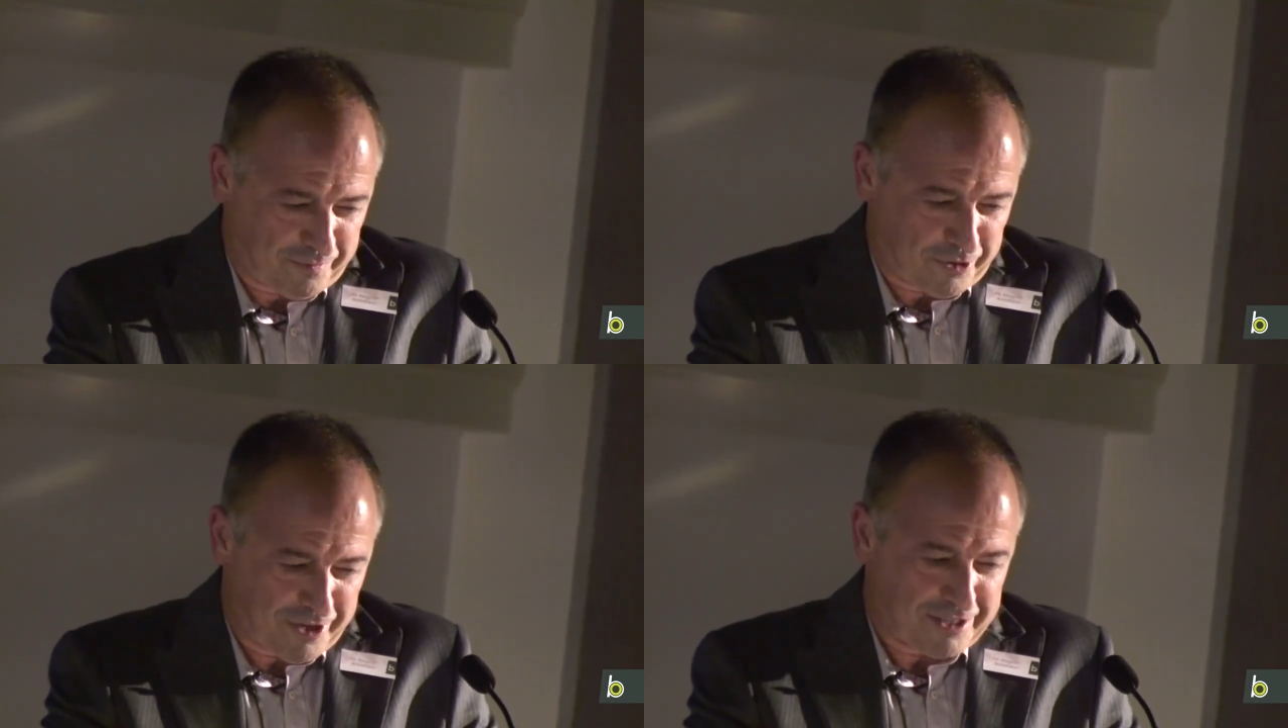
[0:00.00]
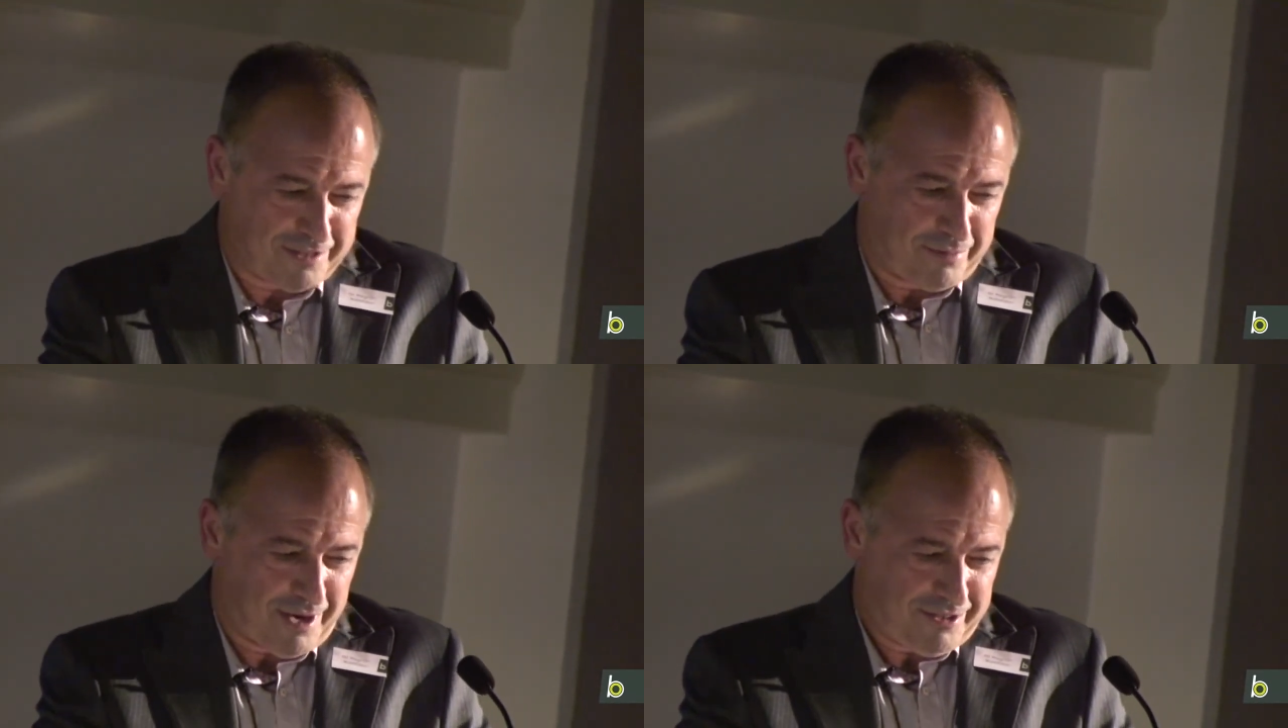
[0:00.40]
products
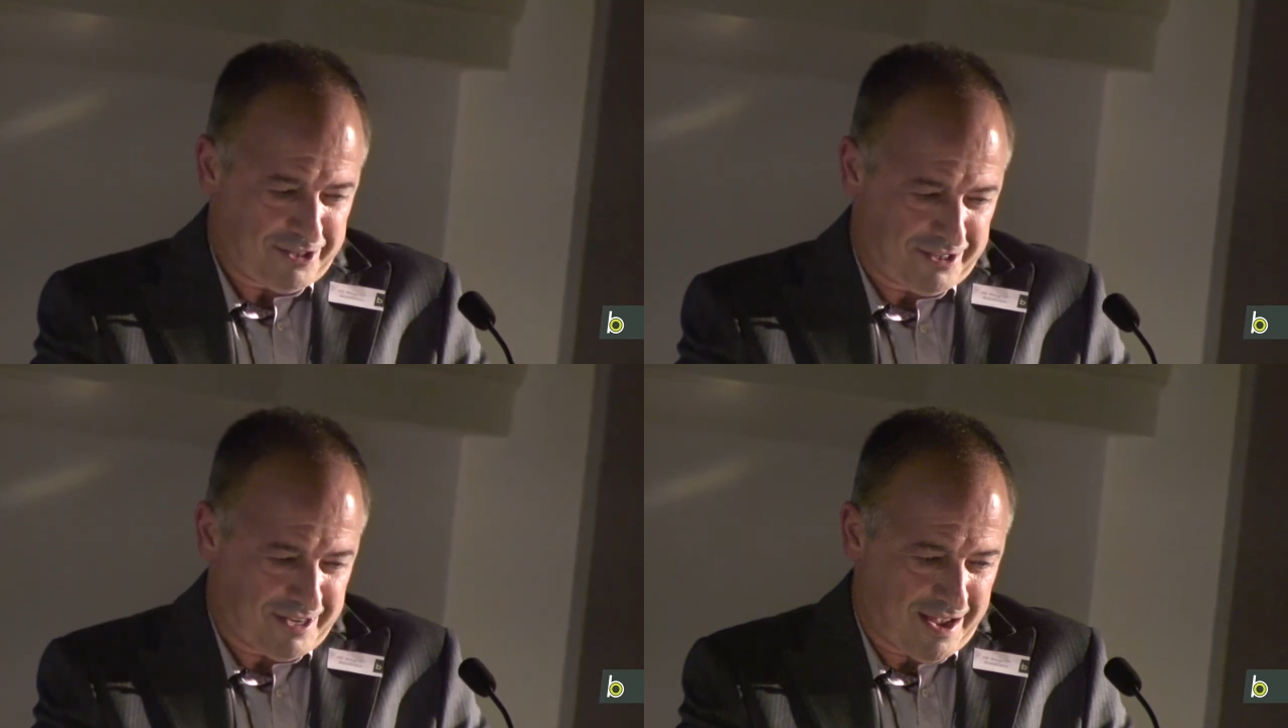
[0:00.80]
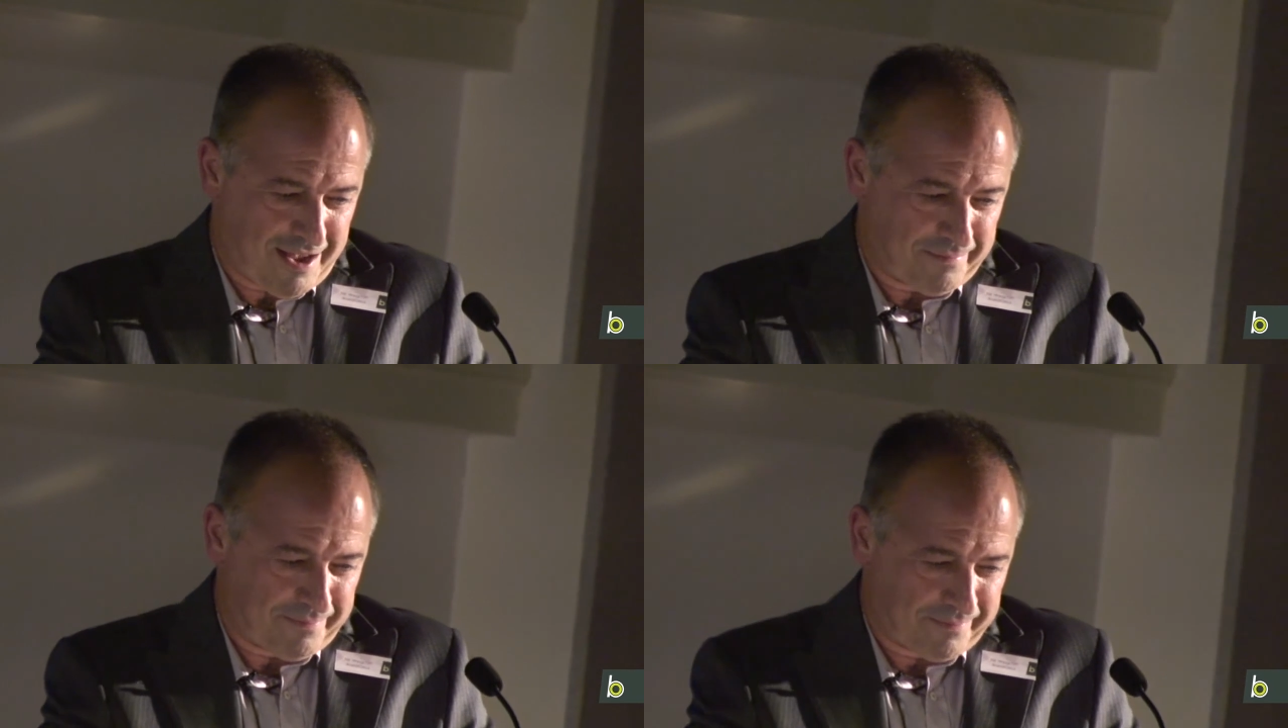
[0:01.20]
and brands,
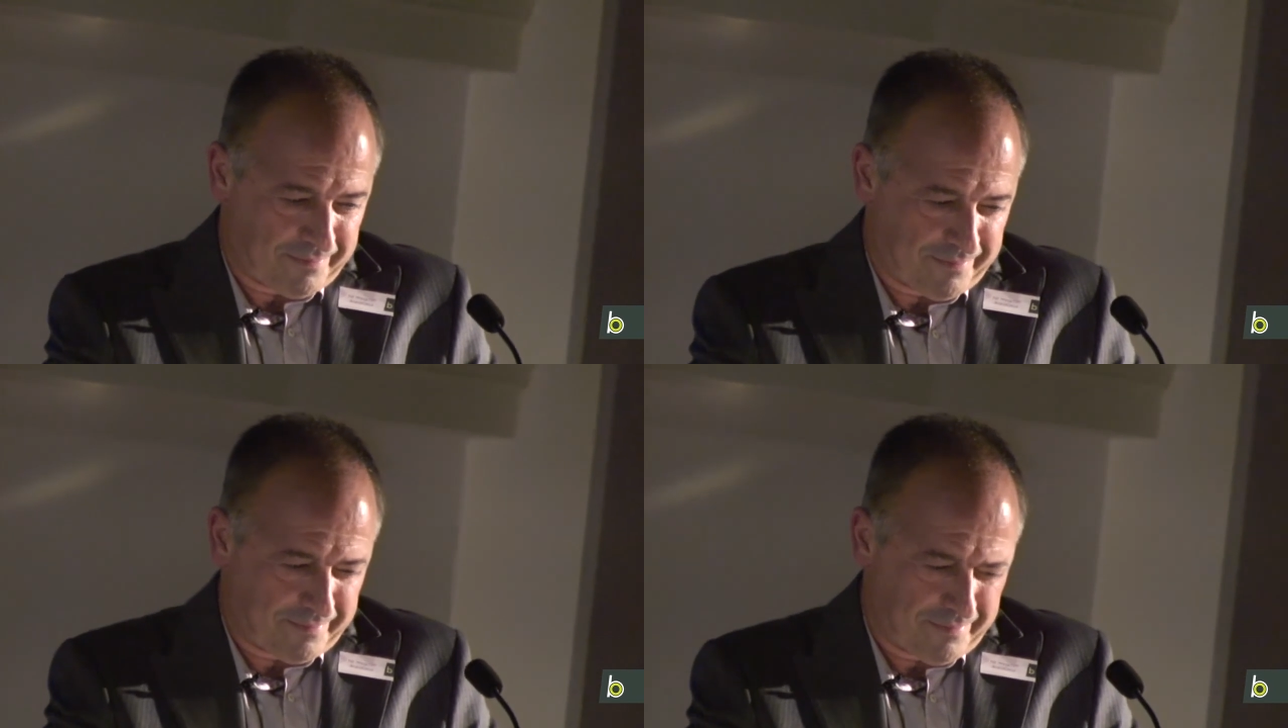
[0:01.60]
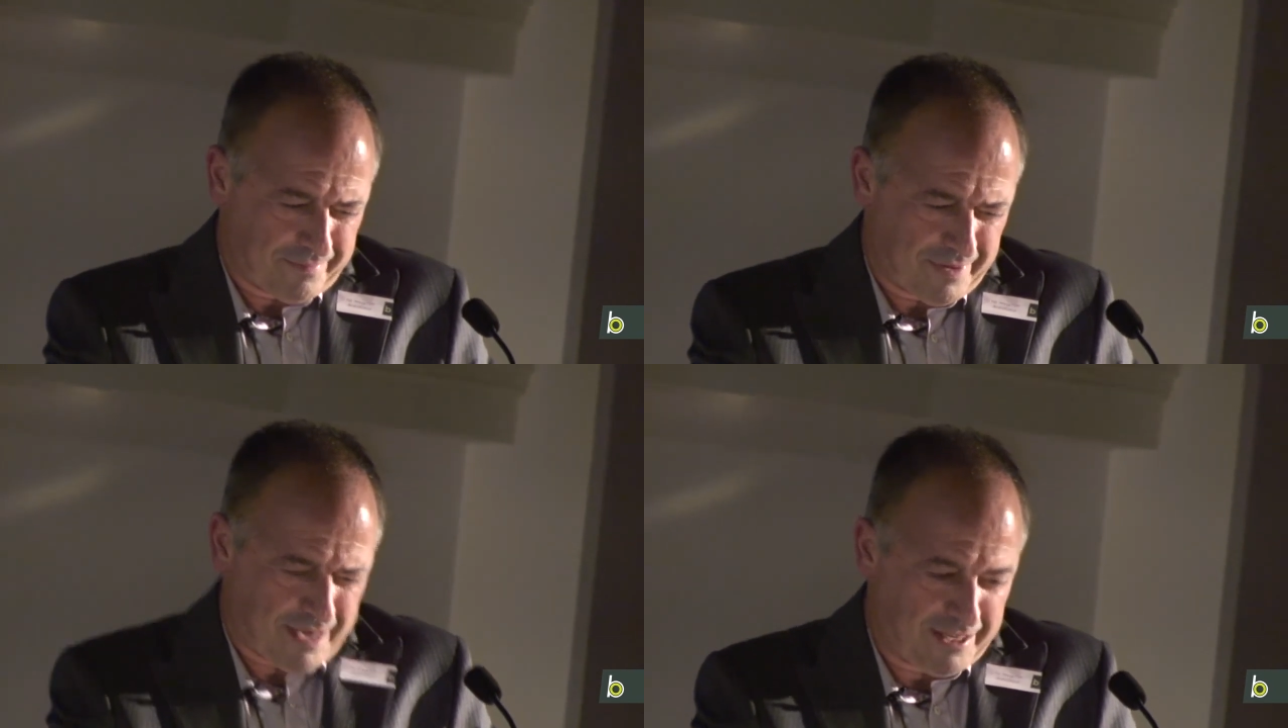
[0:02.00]

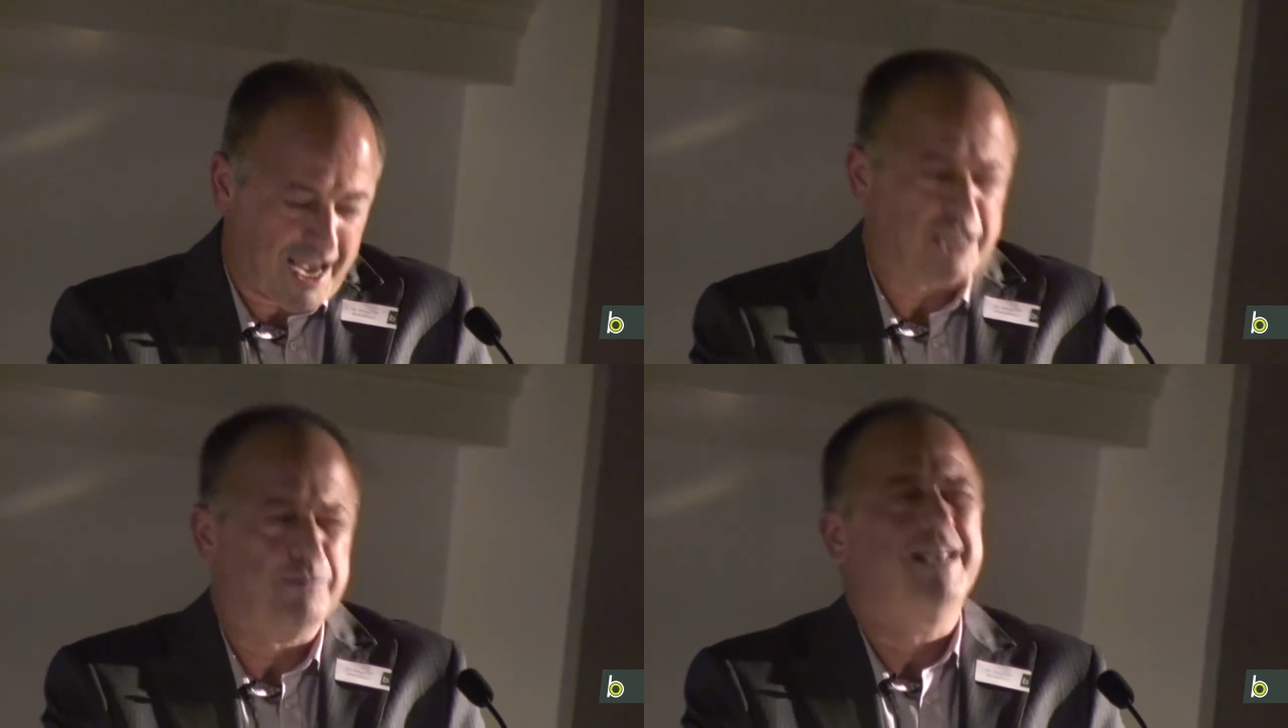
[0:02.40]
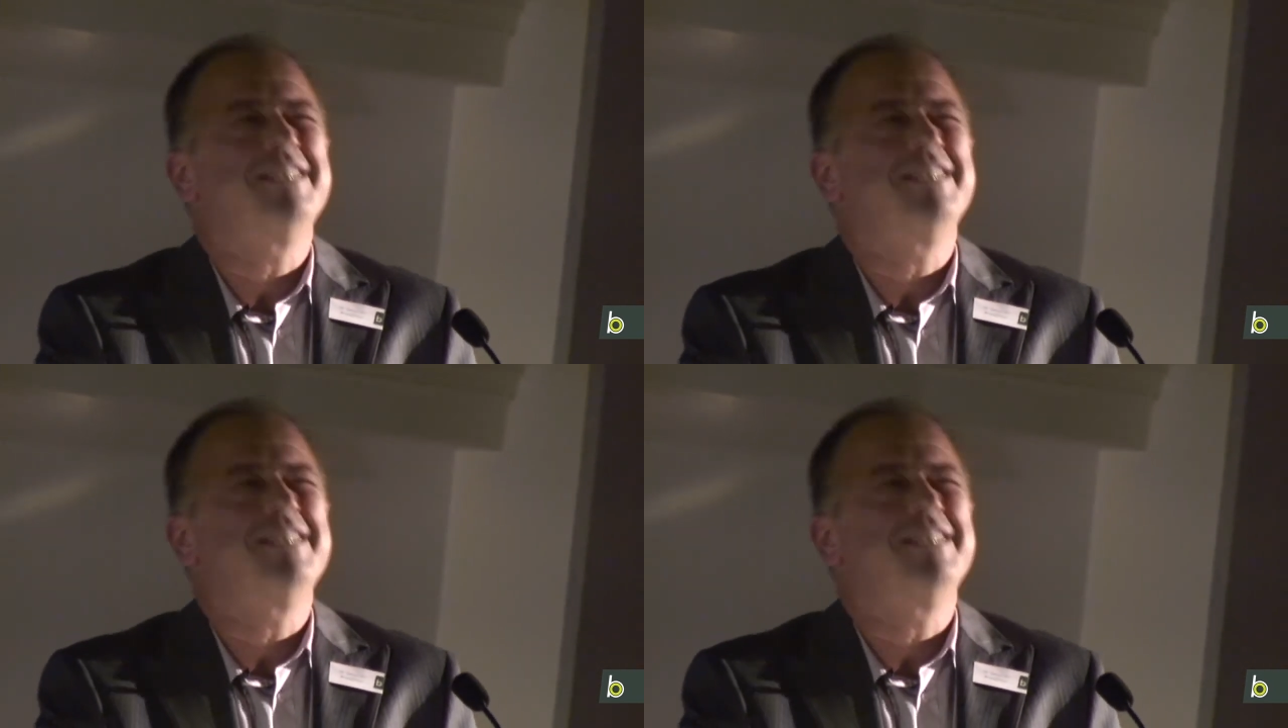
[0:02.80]
engagement